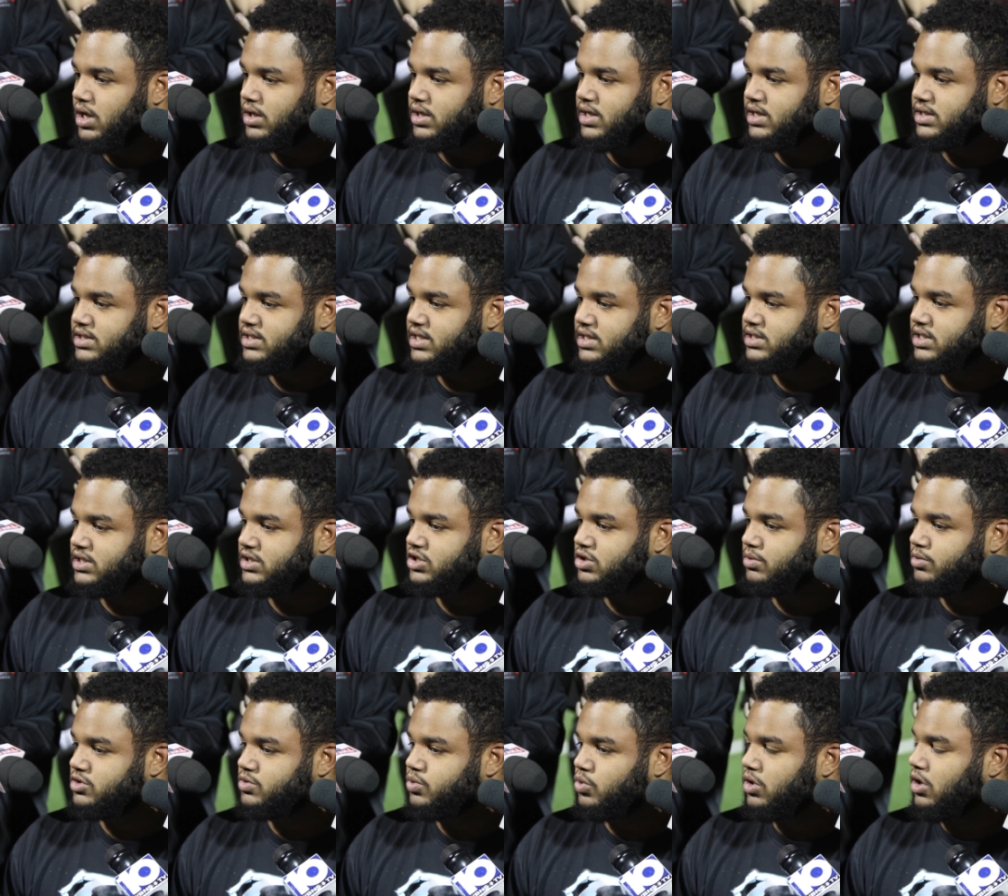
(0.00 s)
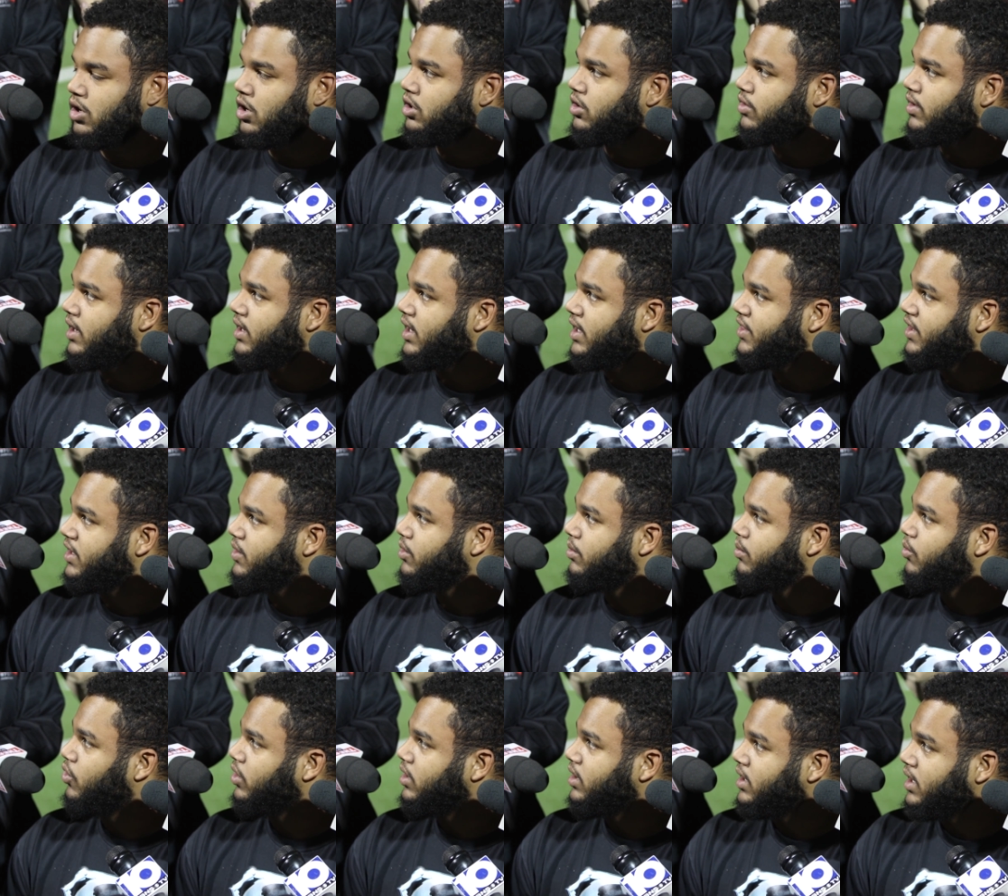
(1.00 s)
consistent, so much more all around. I think we're
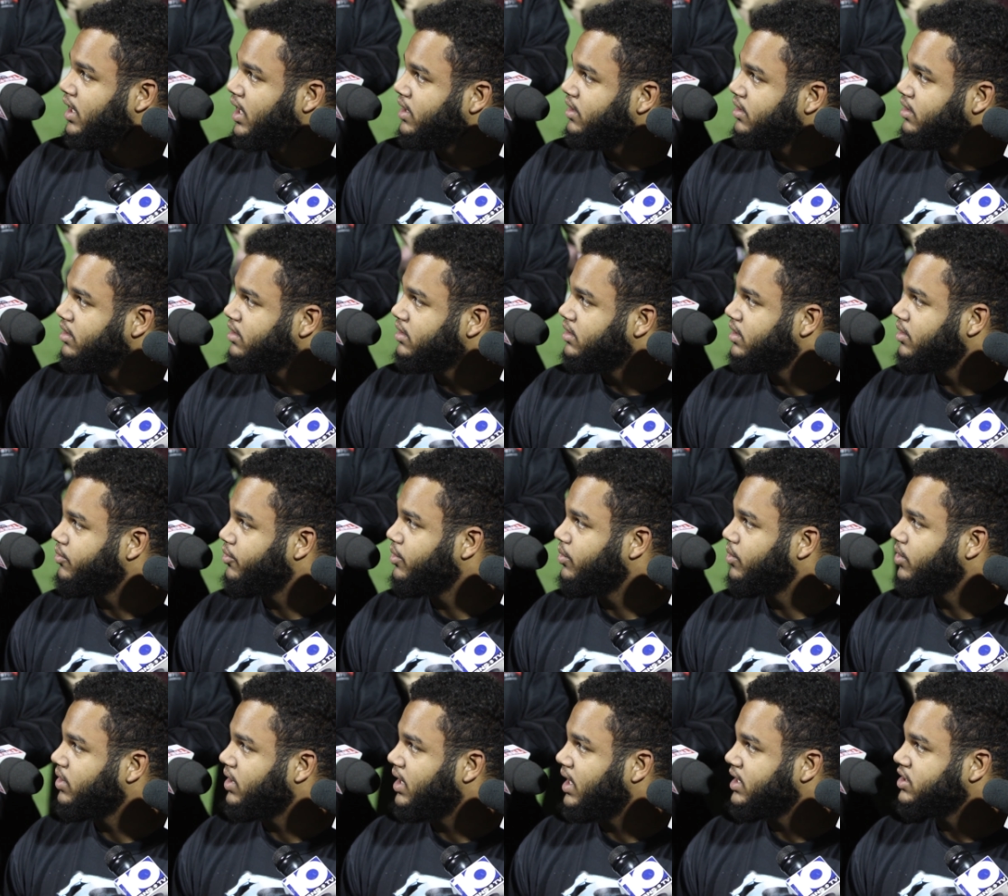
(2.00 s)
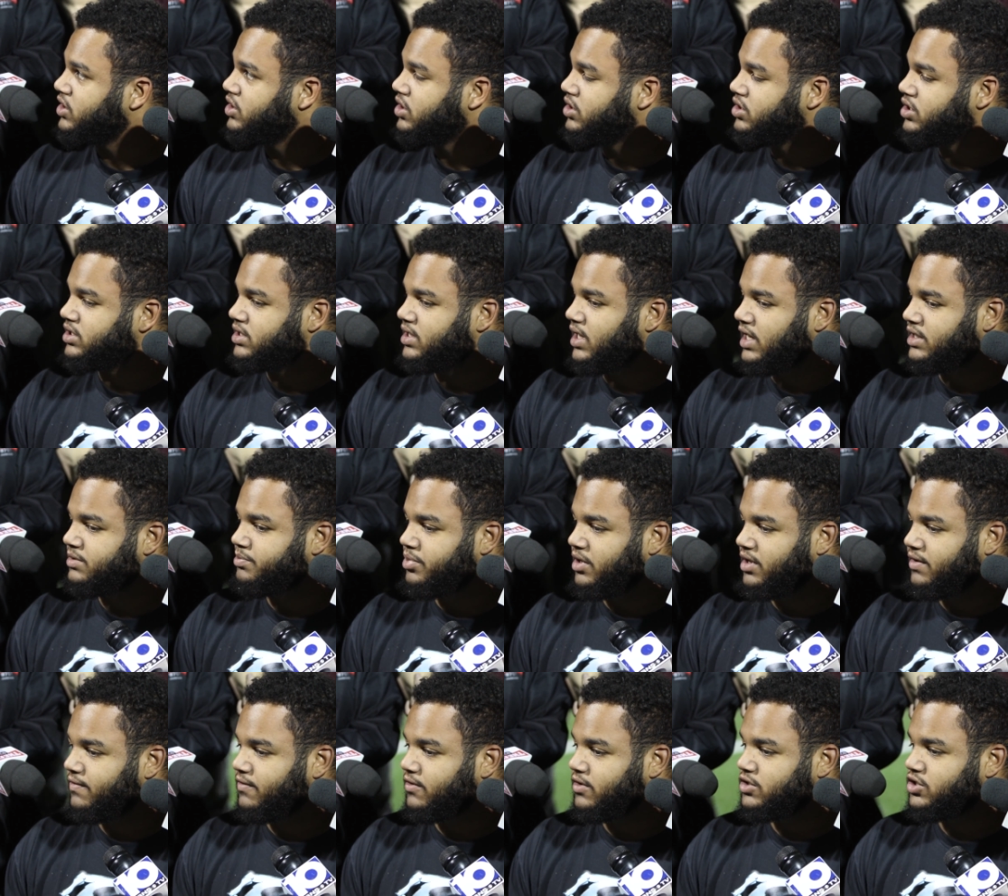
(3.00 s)
more together than we were last year. Just guys
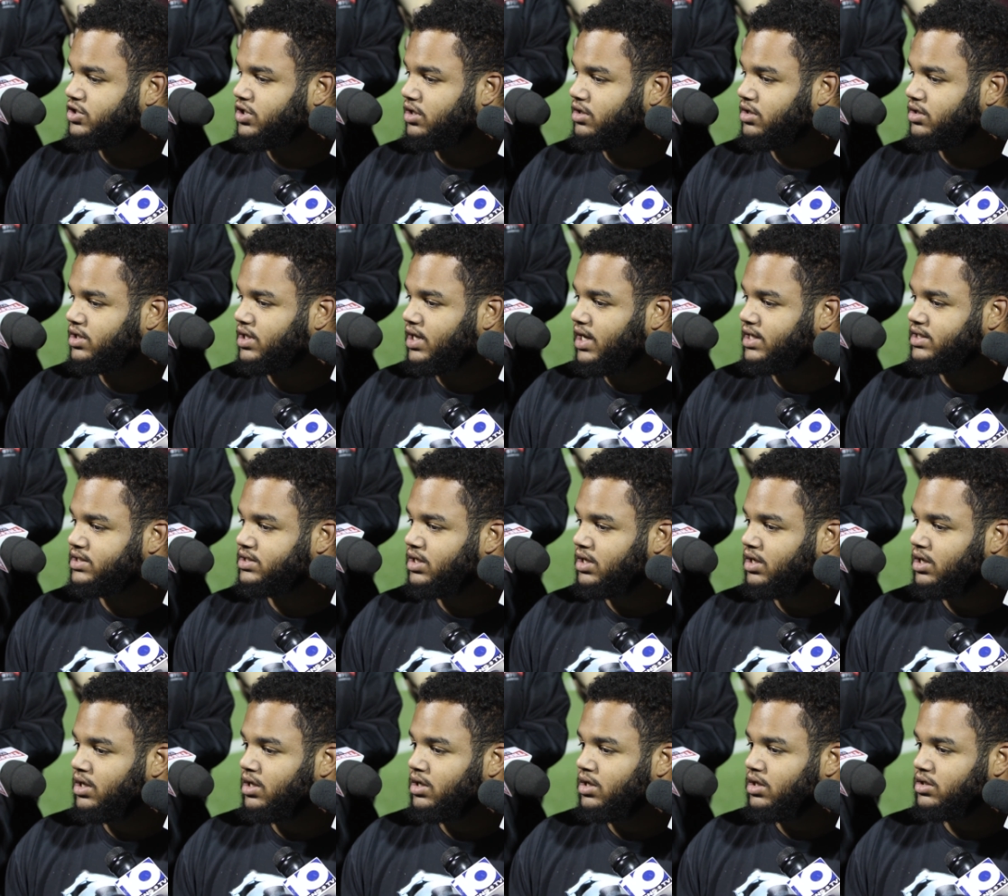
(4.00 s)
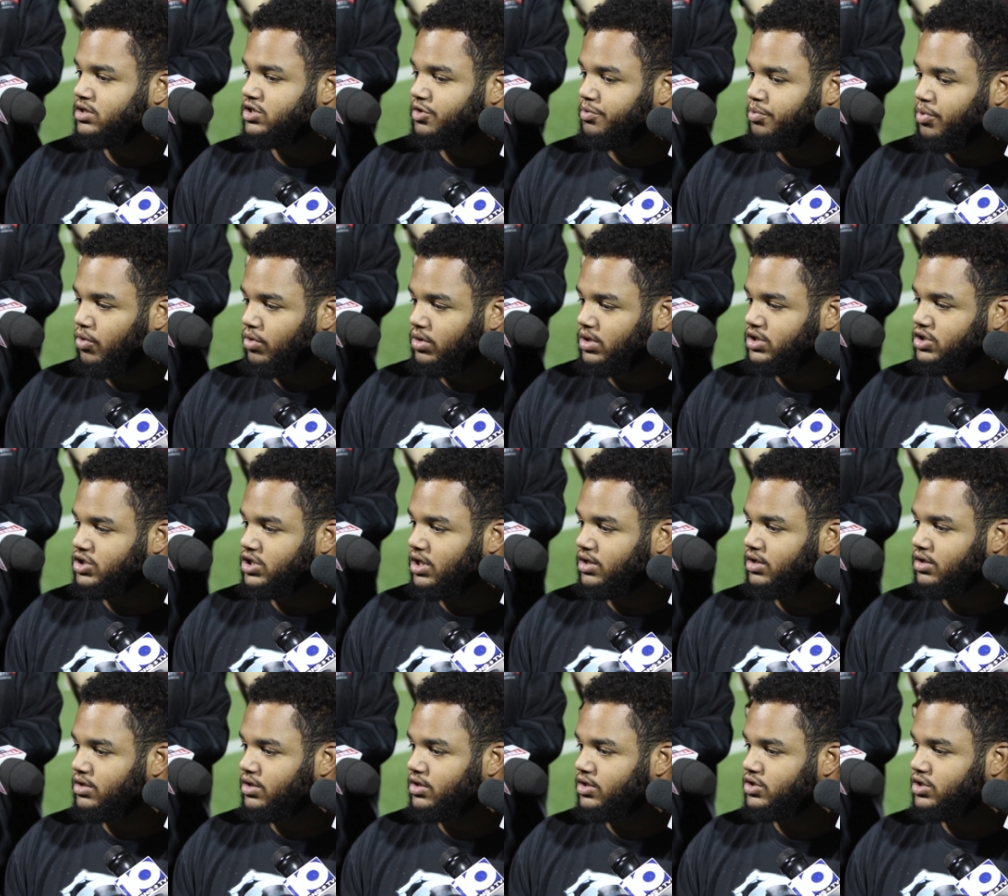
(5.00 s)
play for each other, guys support each
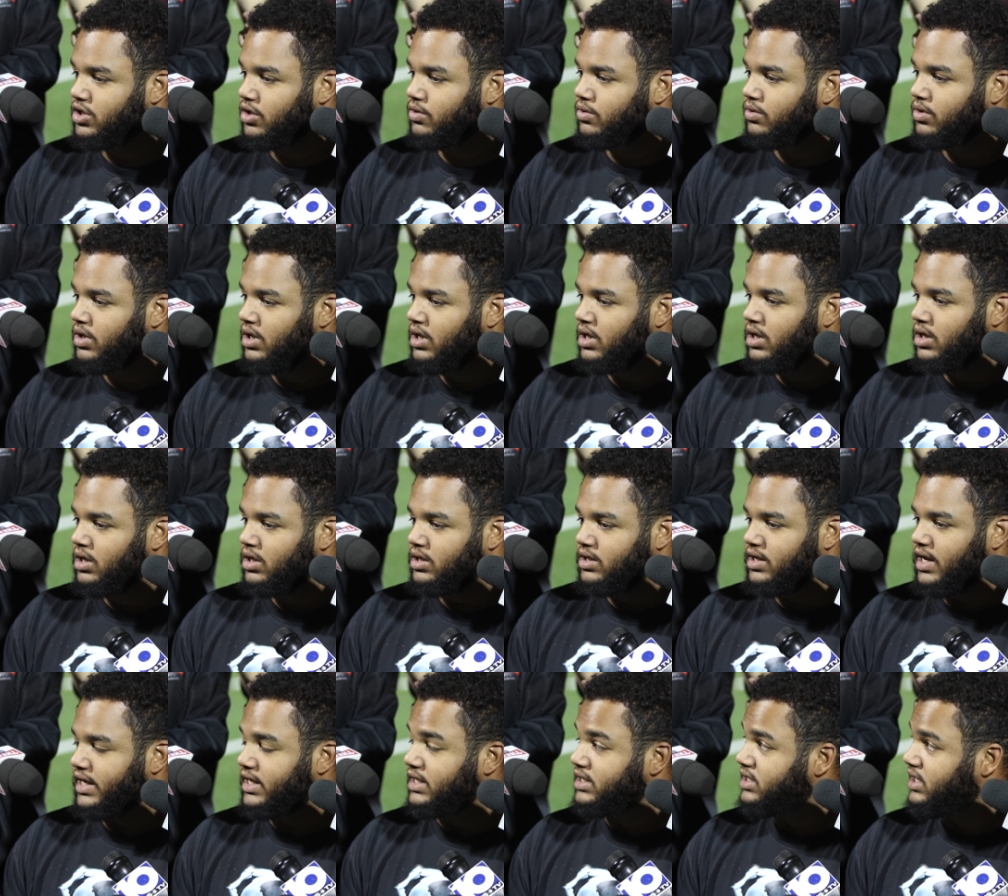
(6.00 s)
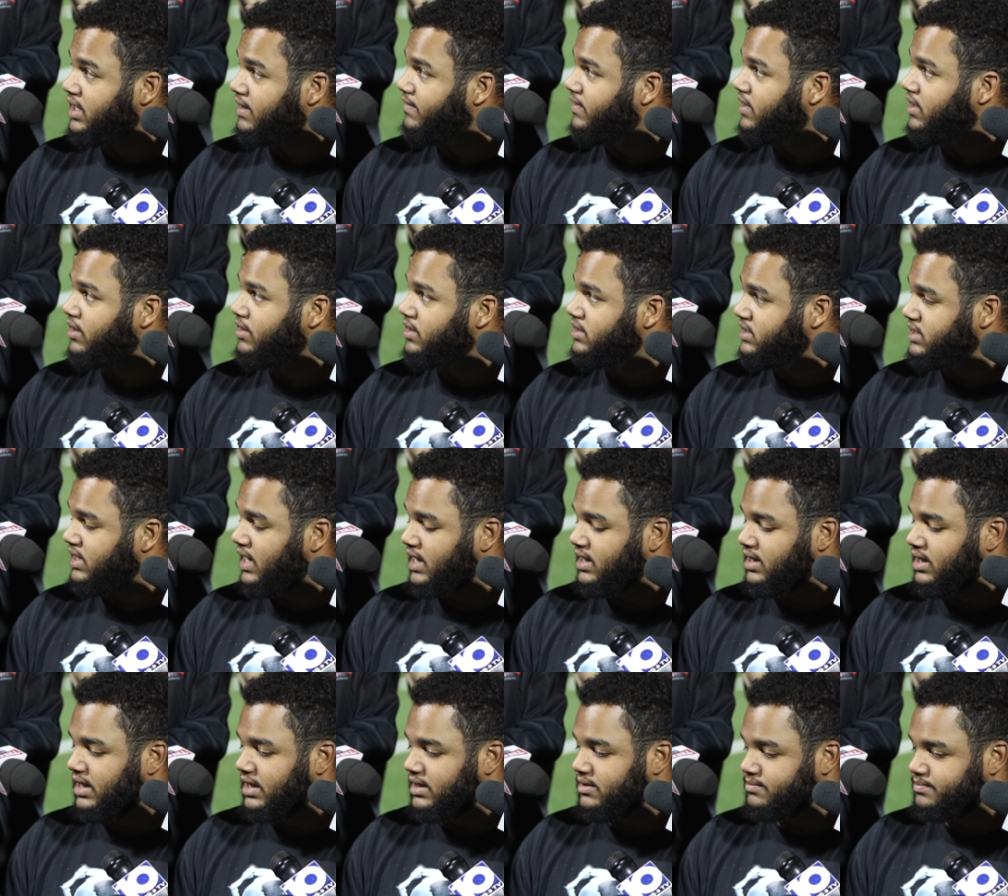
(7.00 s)
other. There's no negativity on the
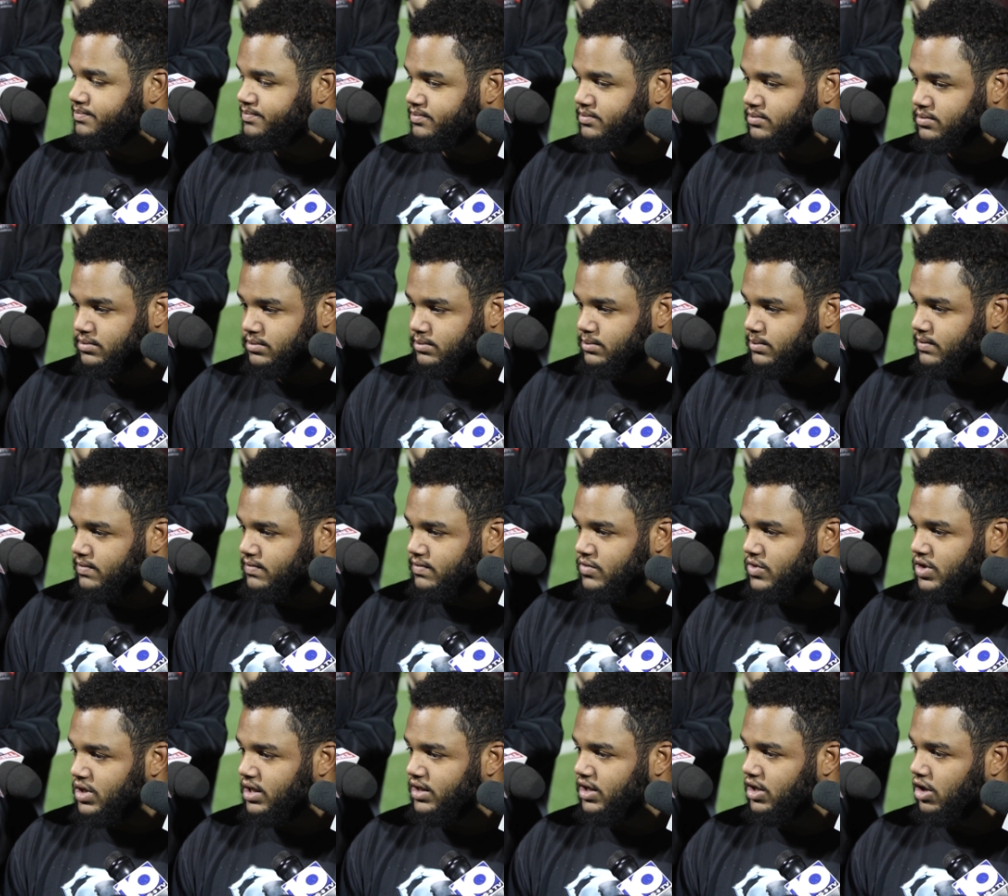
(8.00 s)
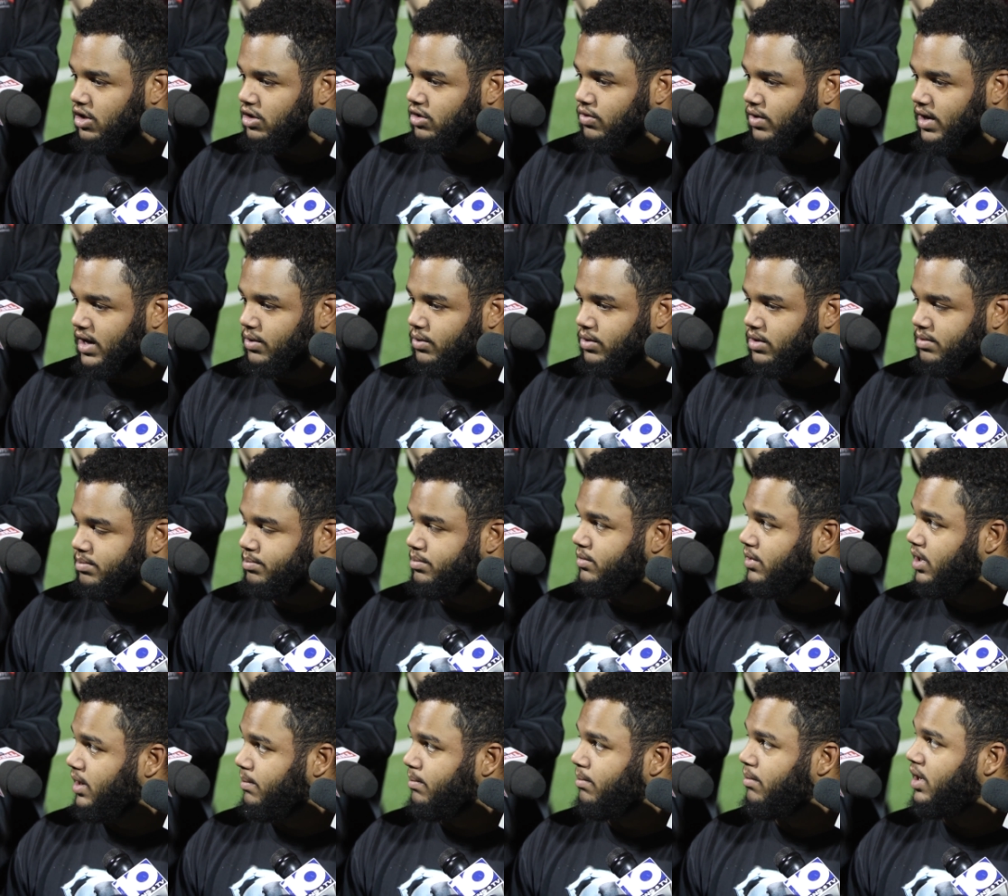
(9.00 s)
sideline. I think all around we're
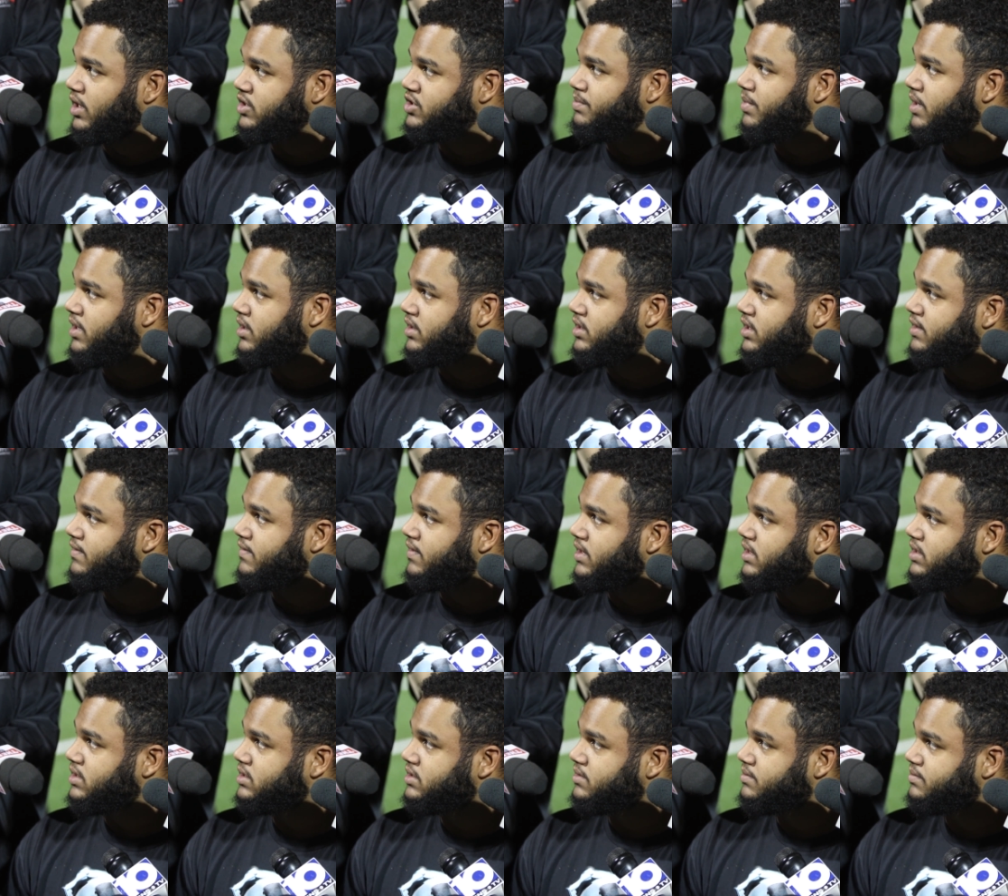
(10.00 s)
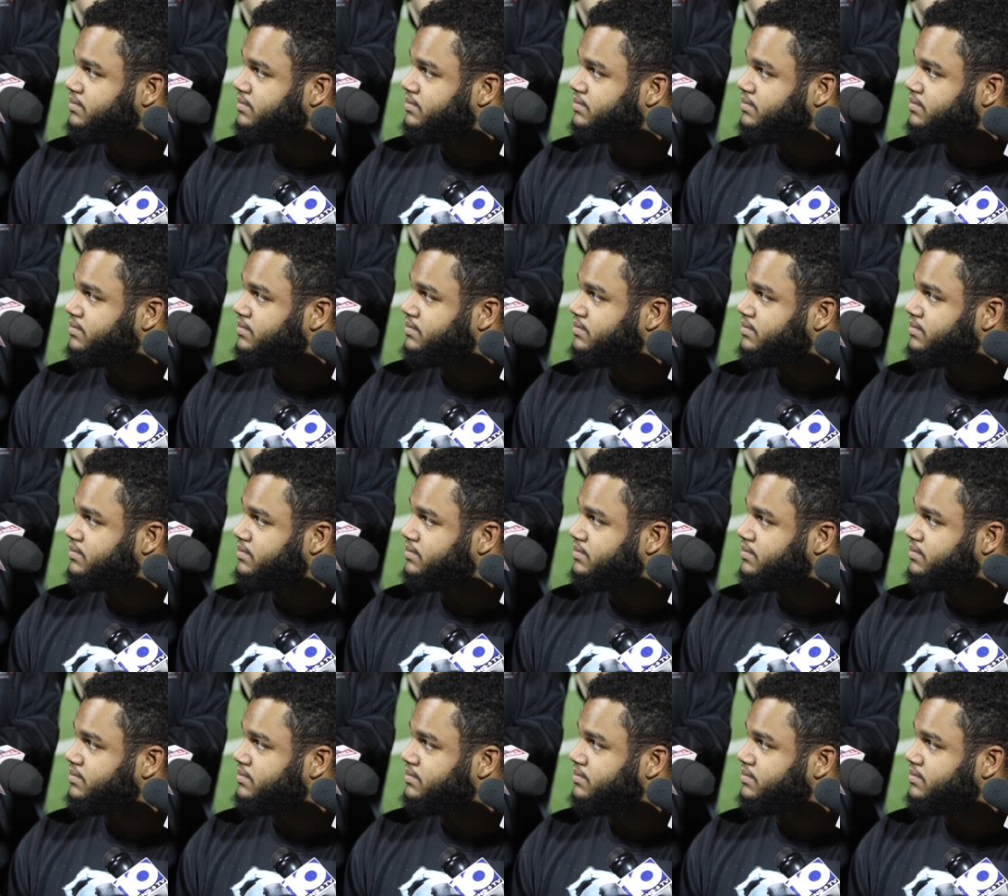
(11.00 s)
a much better defense.